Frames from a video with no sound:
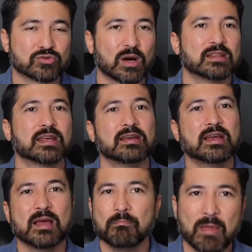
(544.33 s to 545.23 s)
right? They
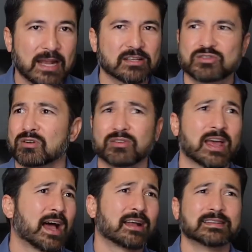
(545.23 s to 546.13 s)
manage all
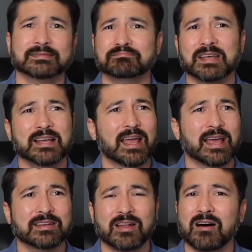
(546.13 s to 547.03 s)
that and
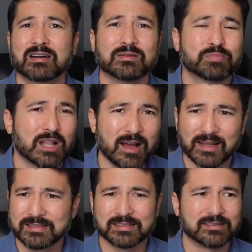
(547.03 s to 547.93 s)

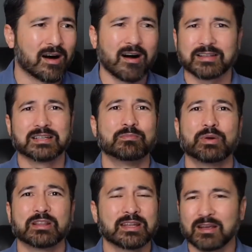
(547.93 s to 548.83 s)
non-compliance and
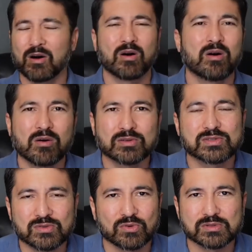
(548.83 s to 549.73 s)
auditability, all
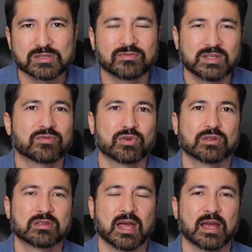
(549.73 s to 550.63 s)
sorts of different
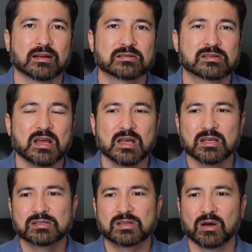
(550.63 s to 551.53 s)
things.
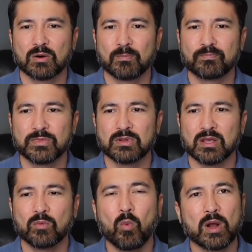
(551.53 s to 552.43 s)
So
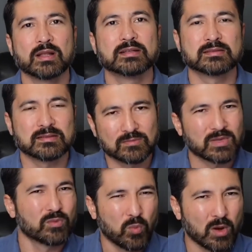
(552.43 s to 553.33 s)
in
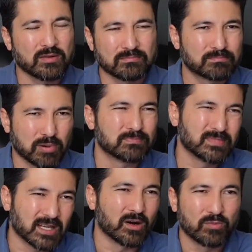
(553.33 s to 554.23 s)
one
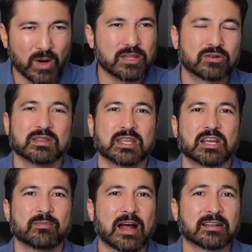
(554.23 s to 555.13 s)
way you can think
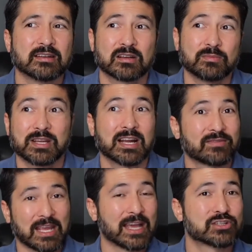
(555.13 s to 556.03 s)
about it, it could be kind of a
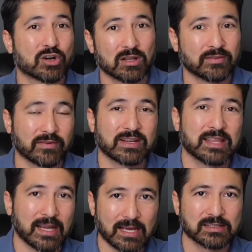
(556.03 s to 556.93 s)
catch-all of
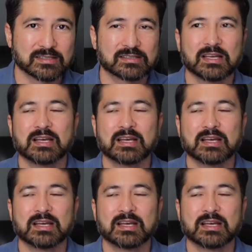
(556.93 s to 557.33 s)
everything else.